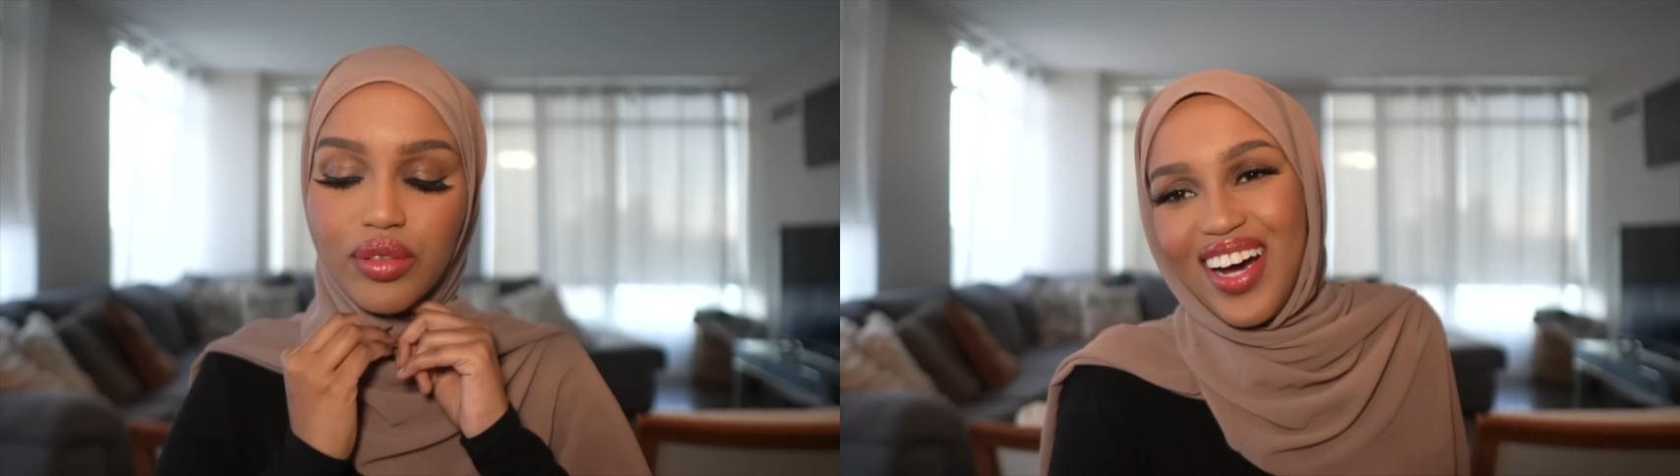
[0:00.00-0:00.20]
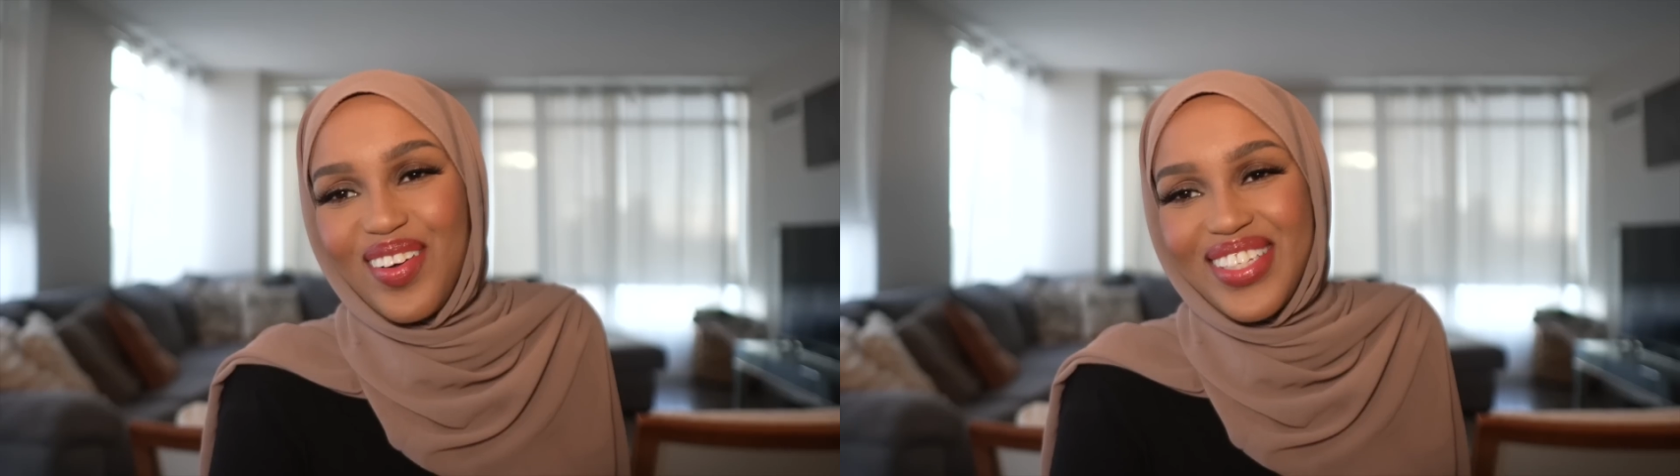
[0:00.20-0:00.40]

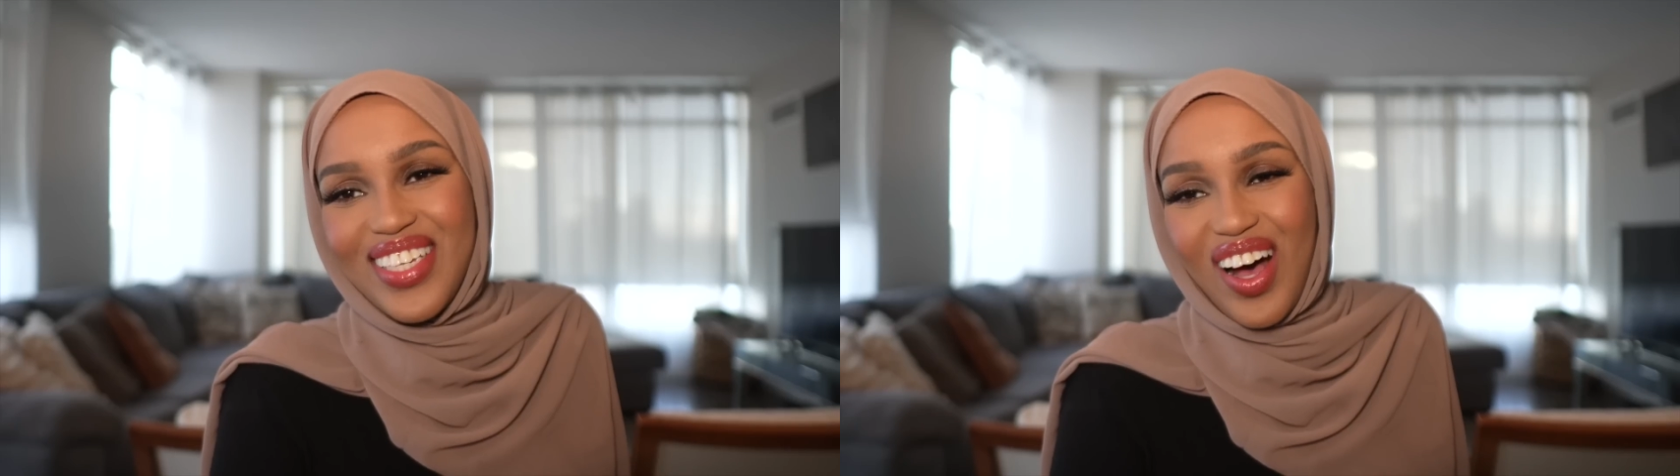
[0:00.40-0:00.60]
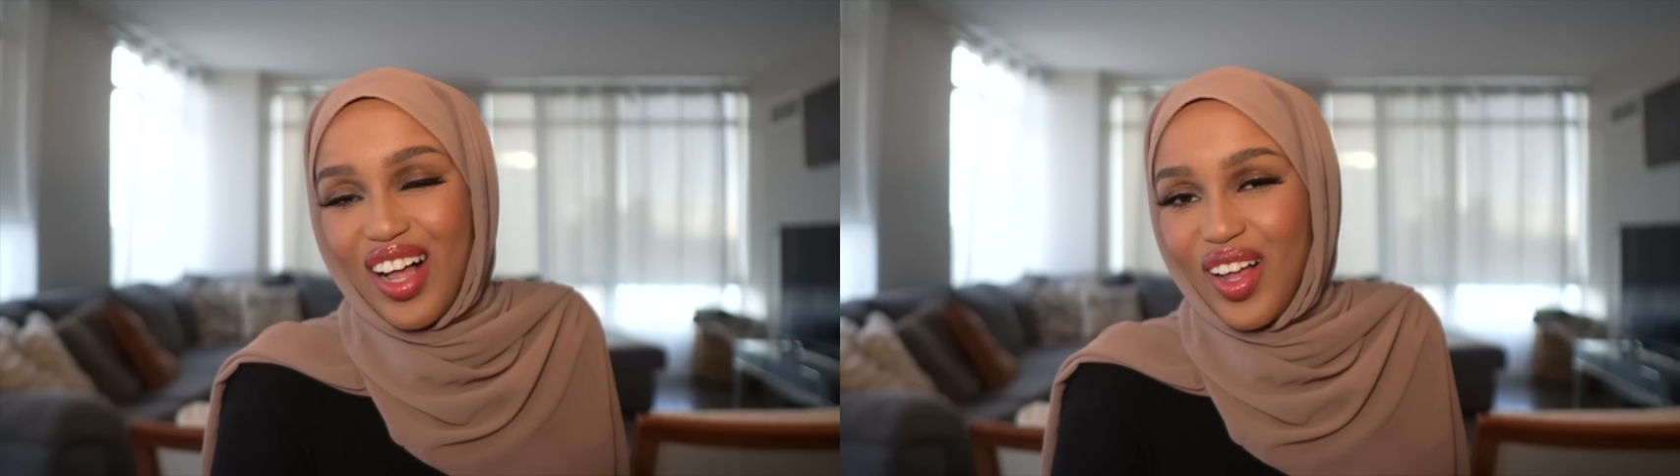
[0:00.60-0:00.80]
Um,
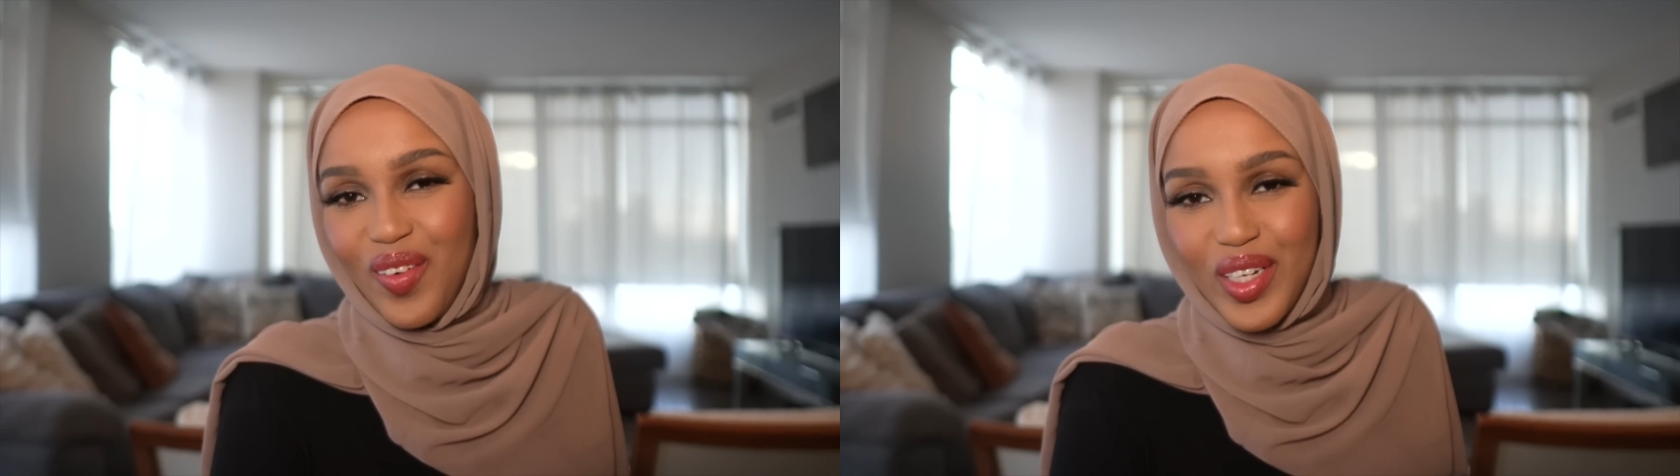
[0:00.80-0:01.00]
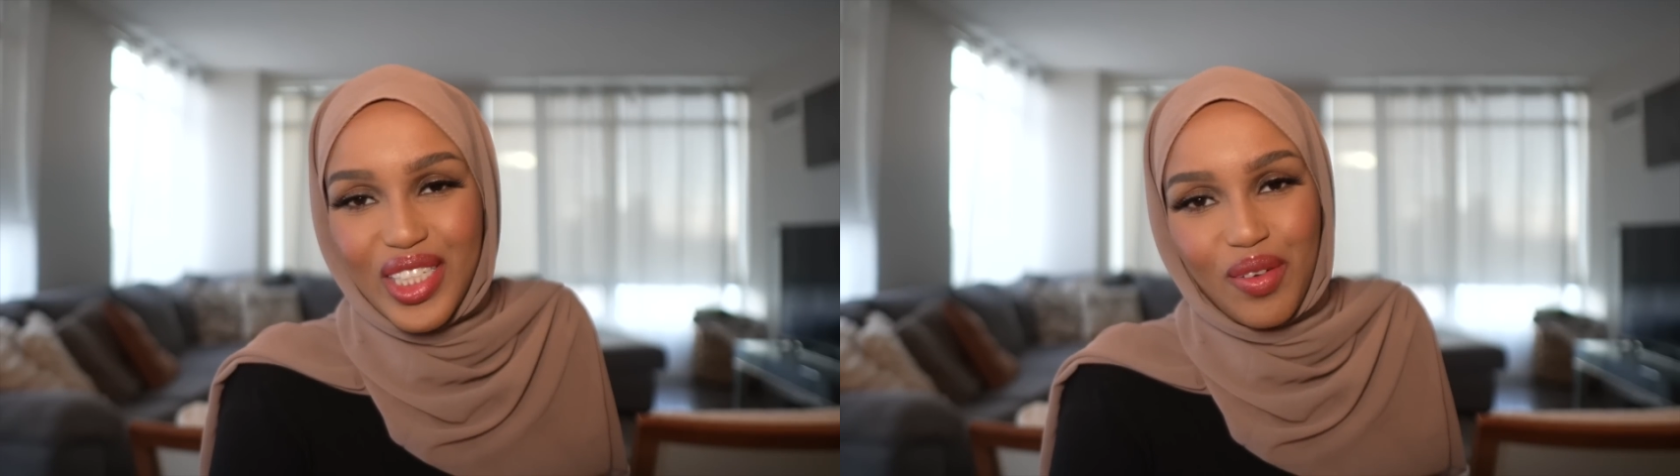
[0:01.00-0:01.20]
so I'll
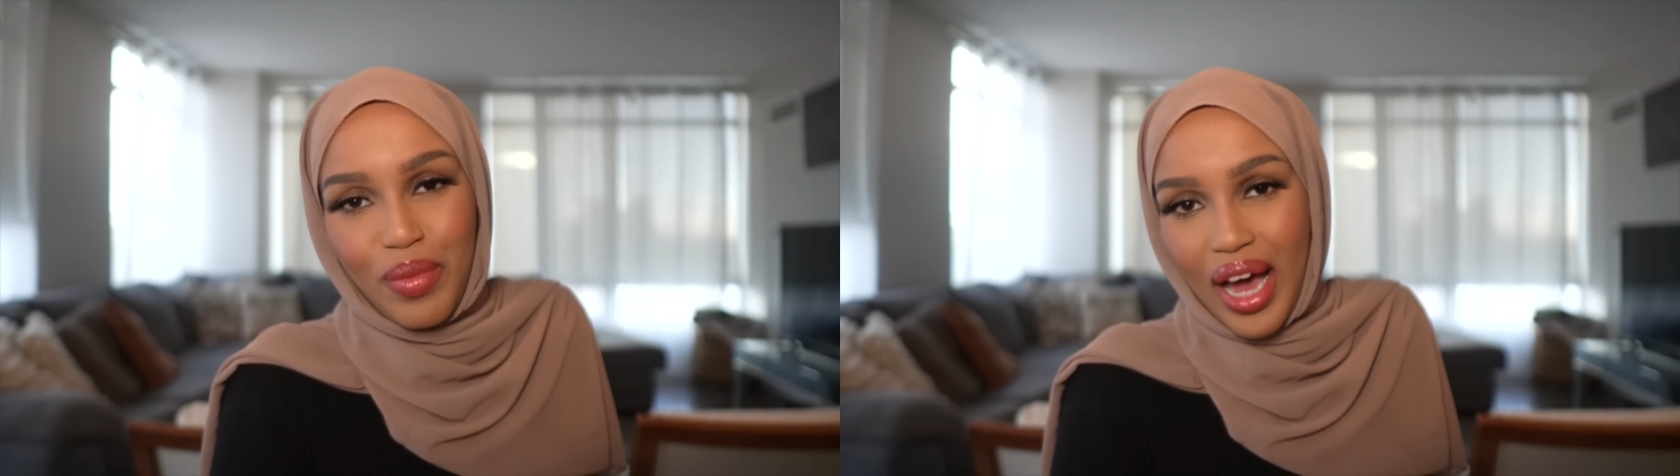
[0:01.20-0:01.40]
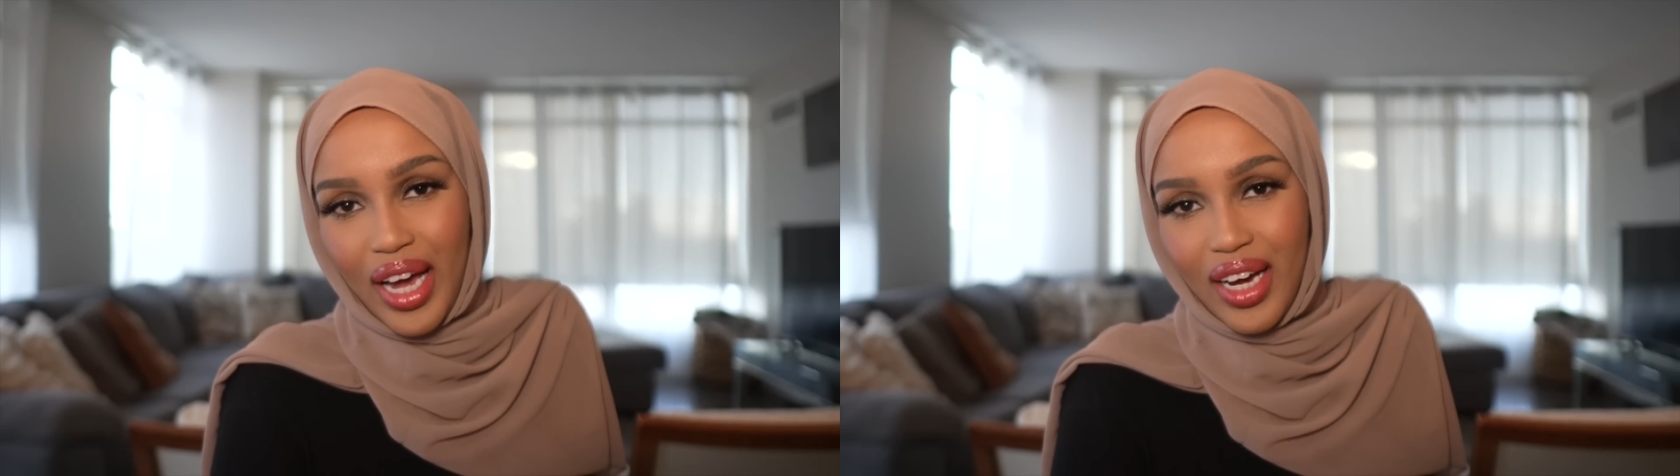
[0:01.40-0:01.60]
always look
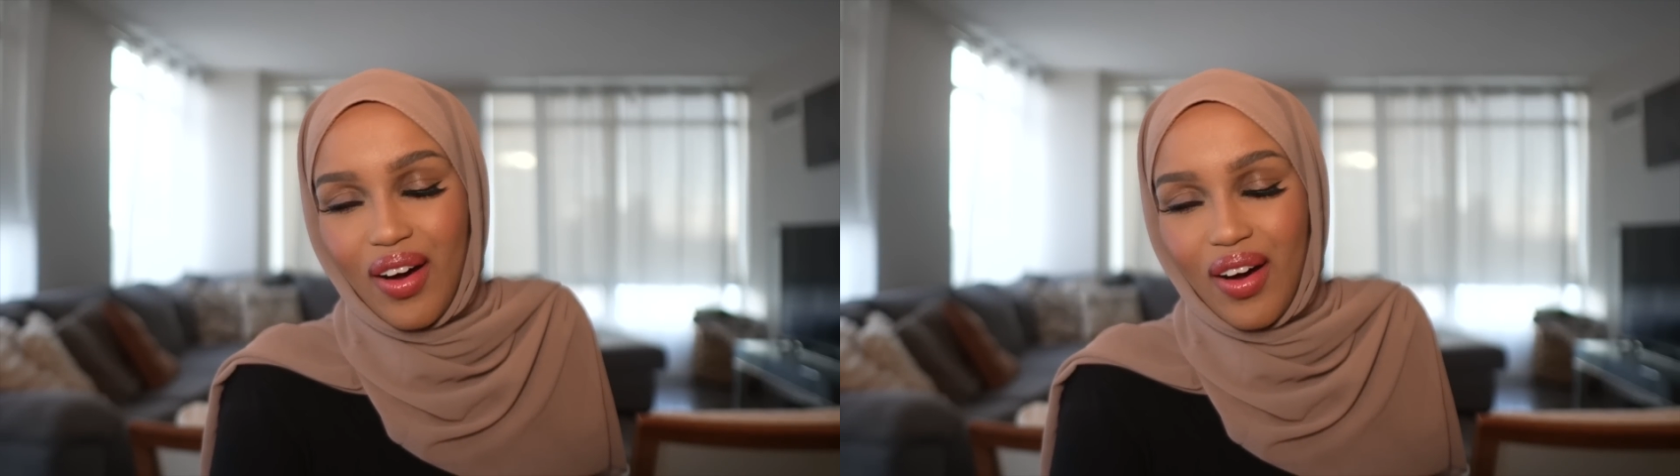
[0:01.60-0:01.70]
back